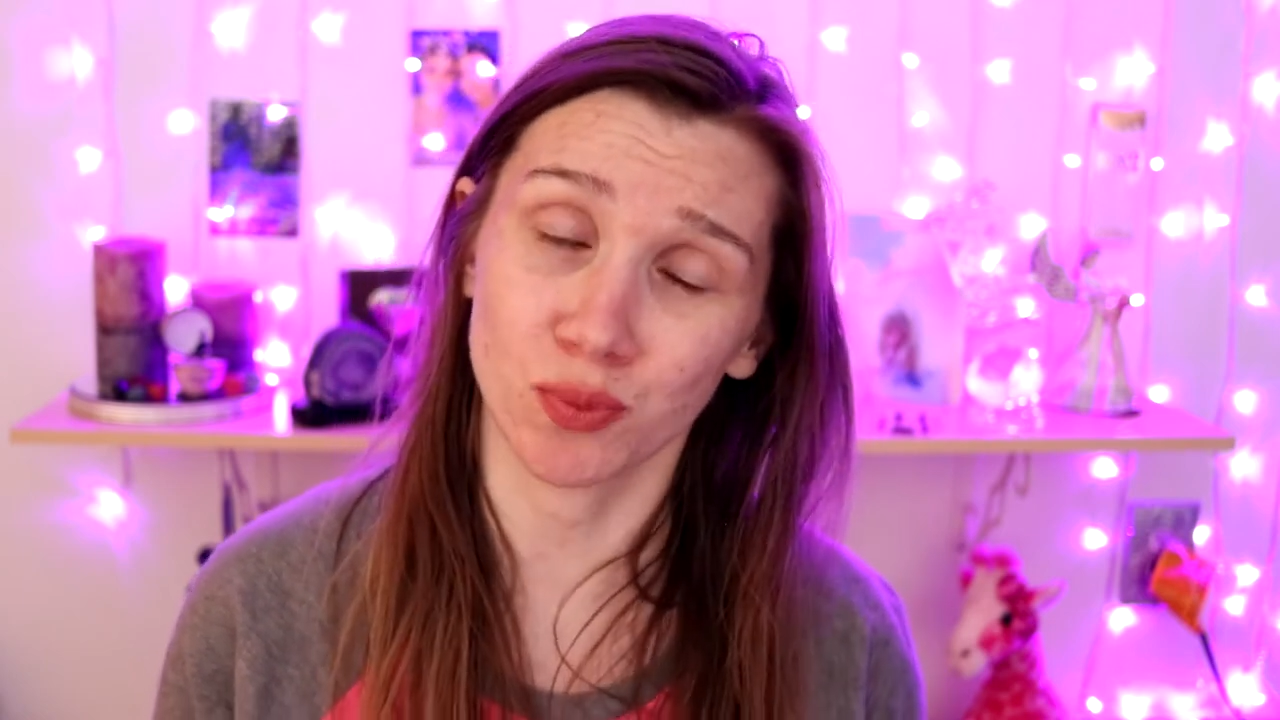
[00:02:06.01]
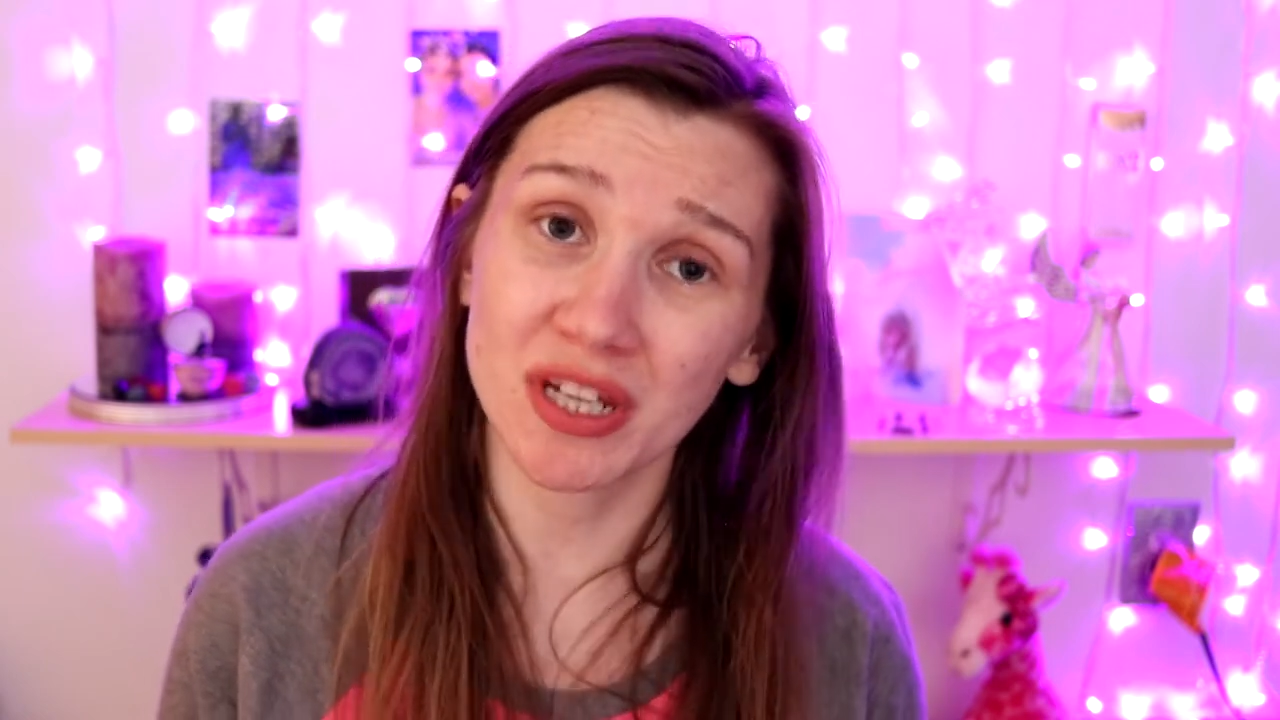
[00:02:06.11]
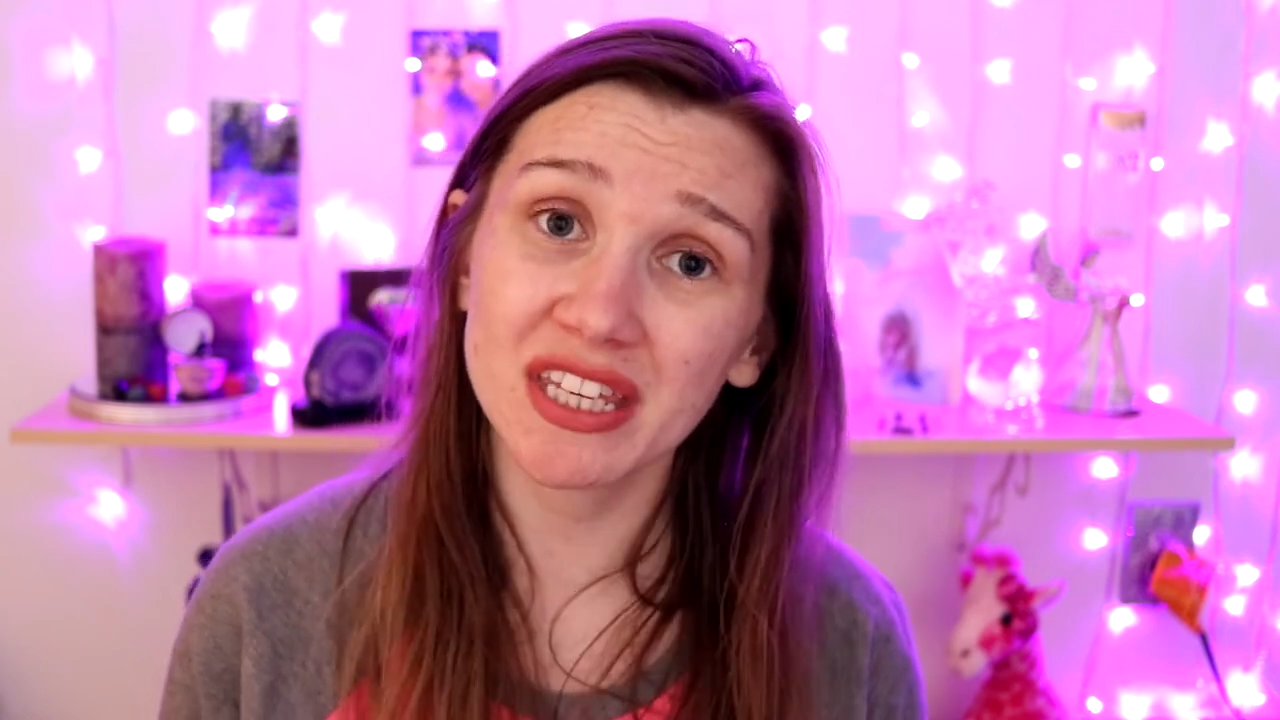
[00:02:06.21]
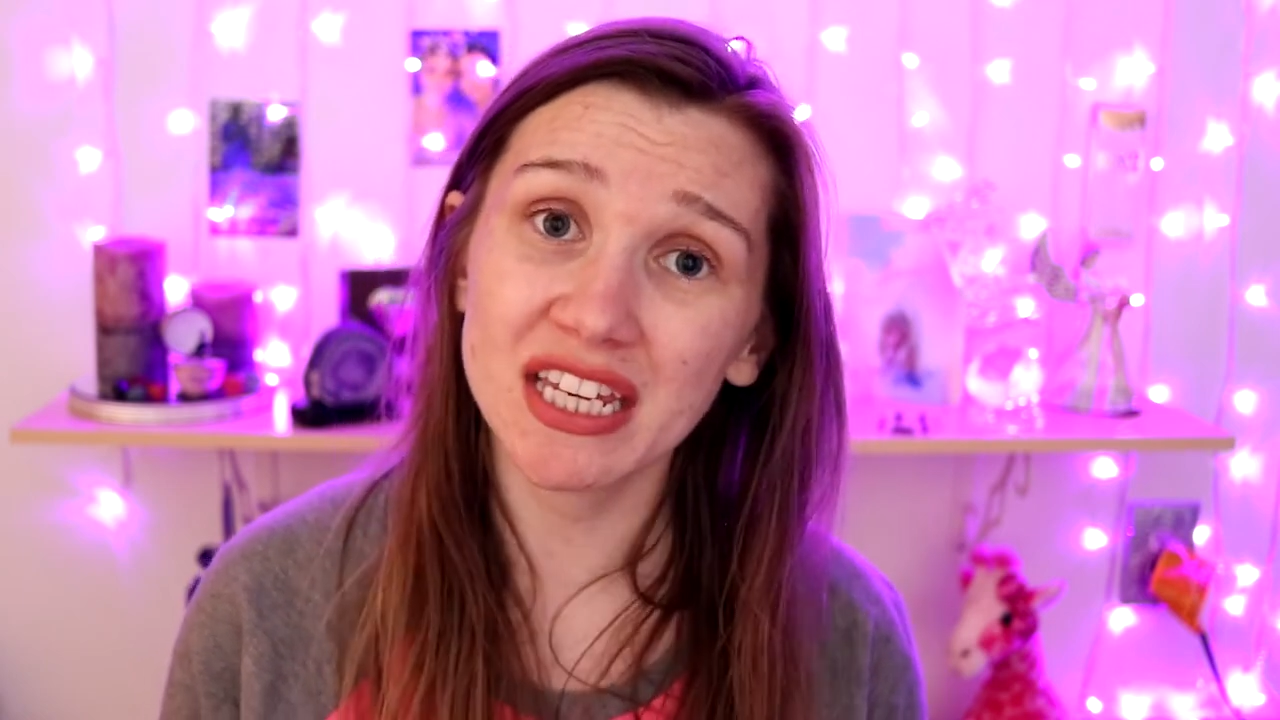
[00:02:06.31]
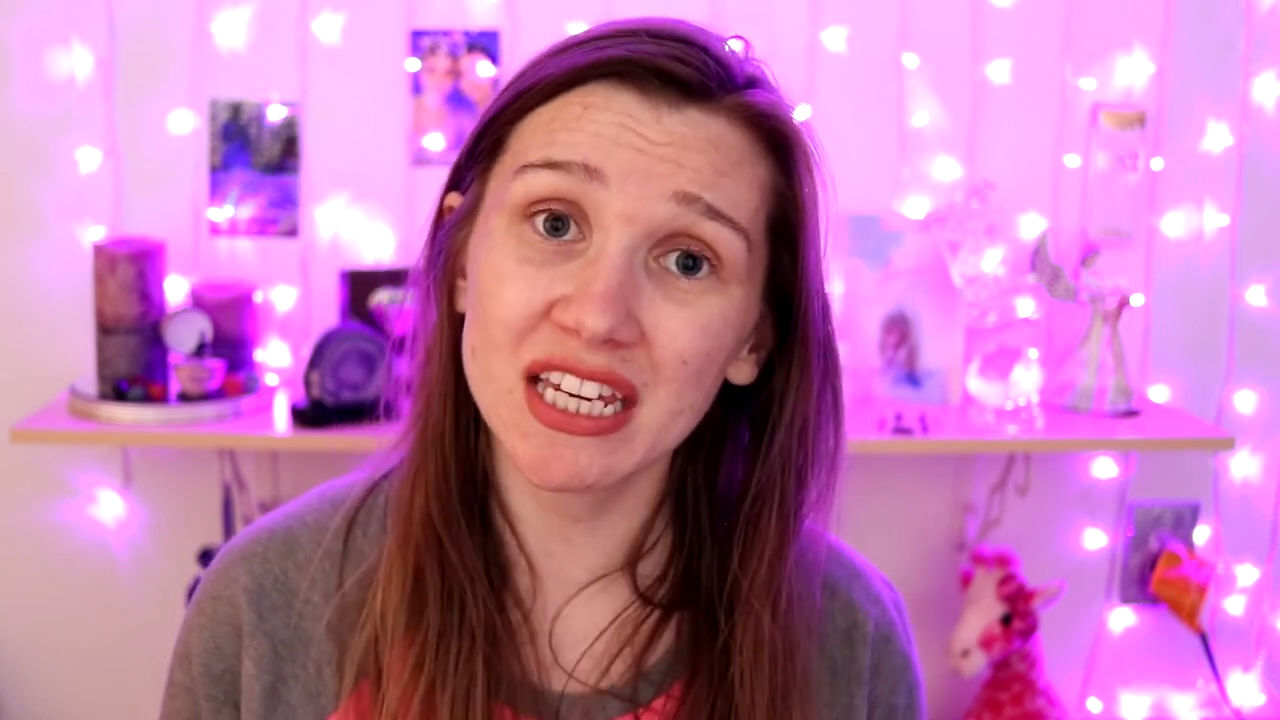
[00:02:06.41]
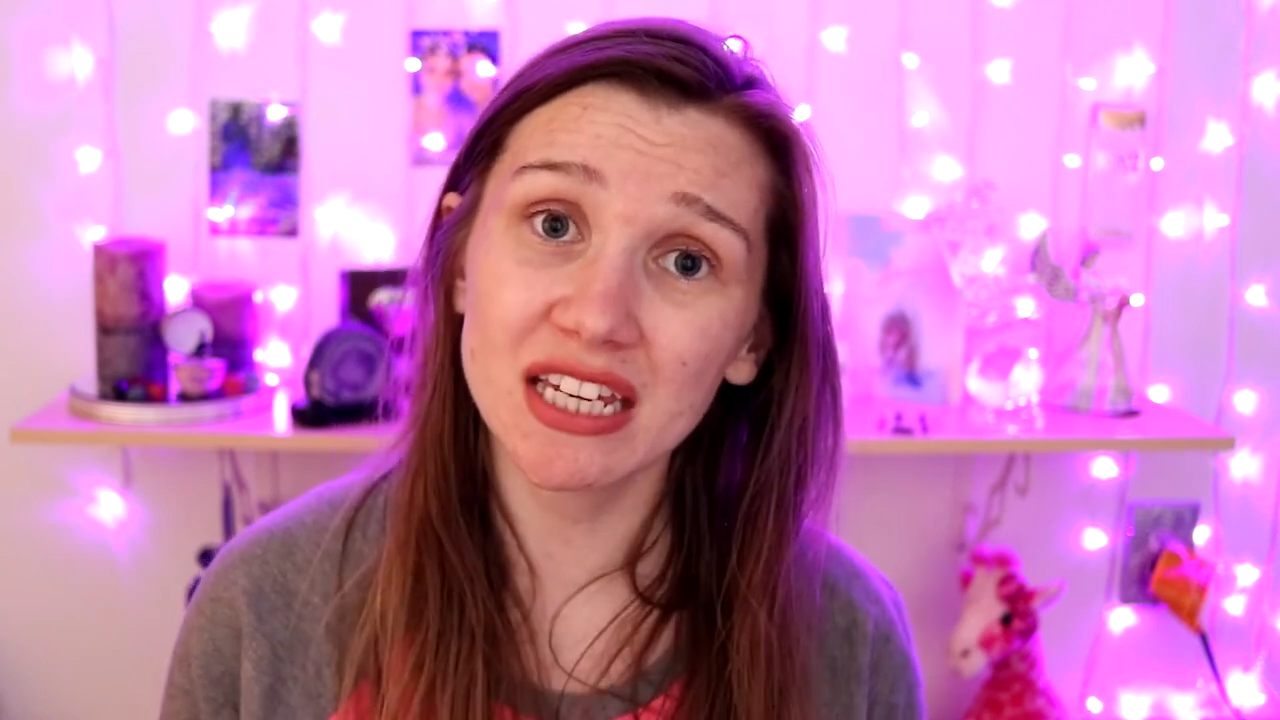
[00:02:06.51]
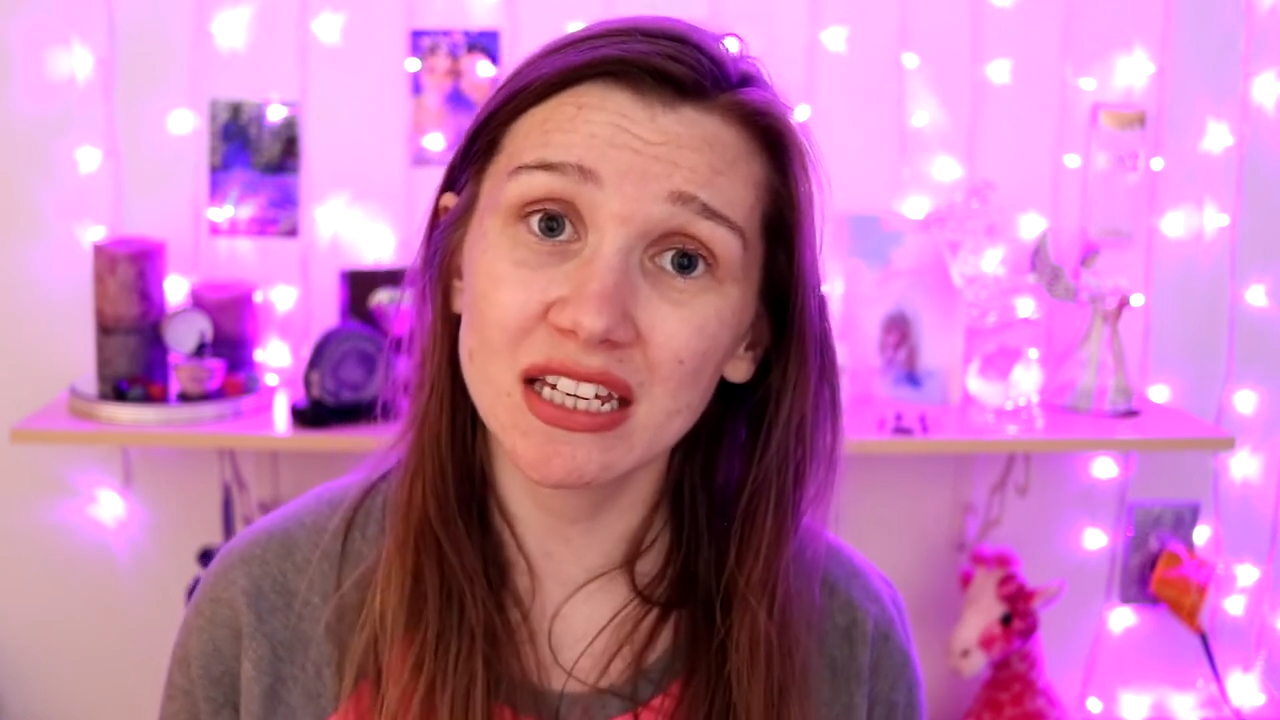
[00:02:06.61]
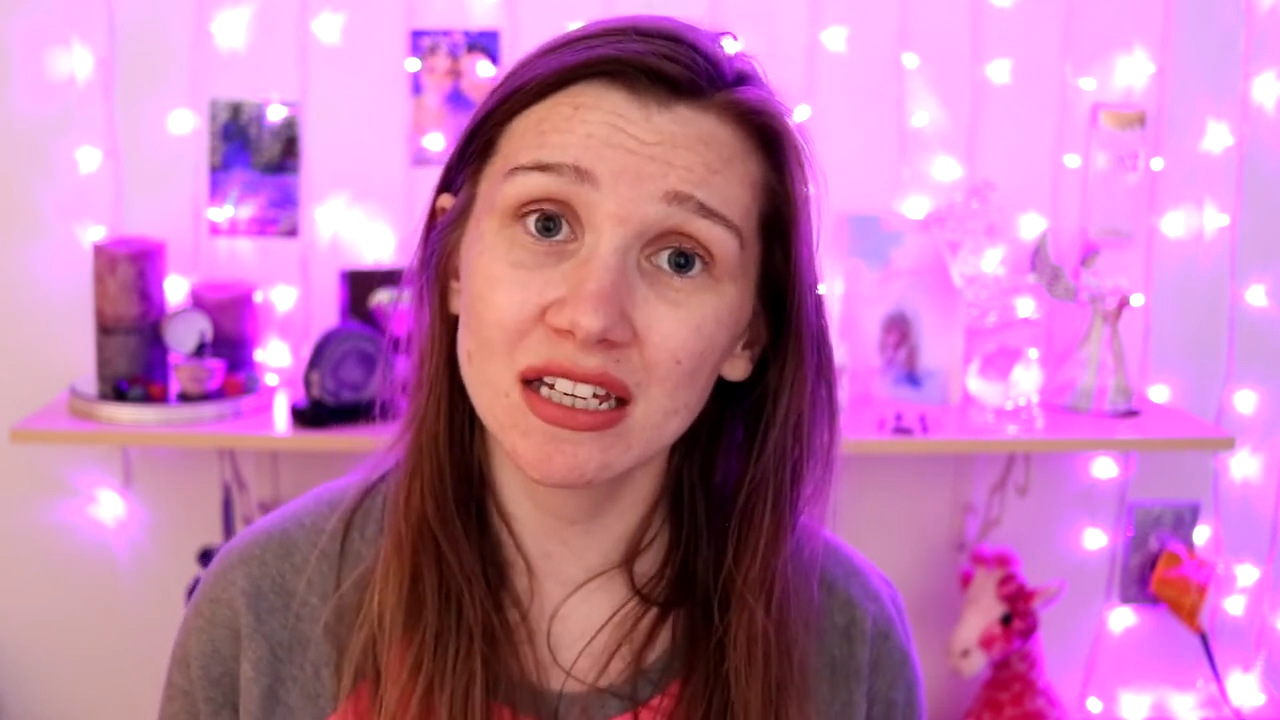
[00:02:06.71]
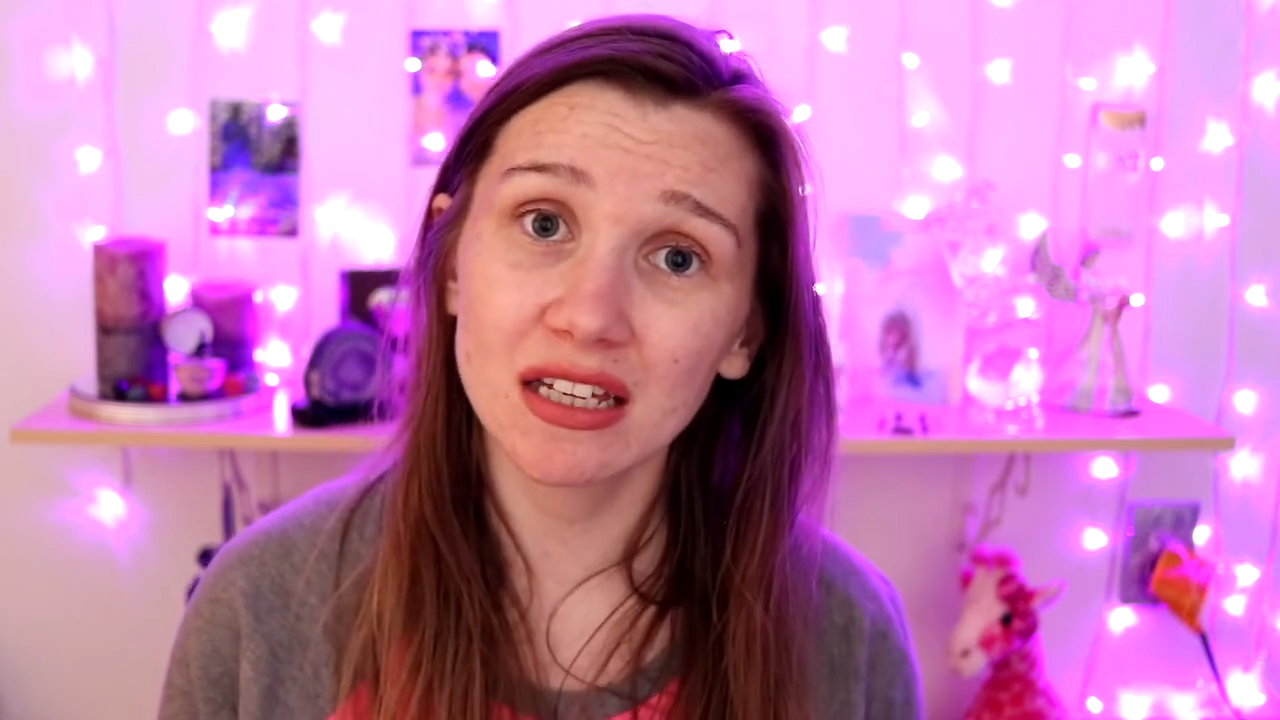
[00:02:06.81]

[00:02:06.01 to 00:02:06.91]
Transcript: Really?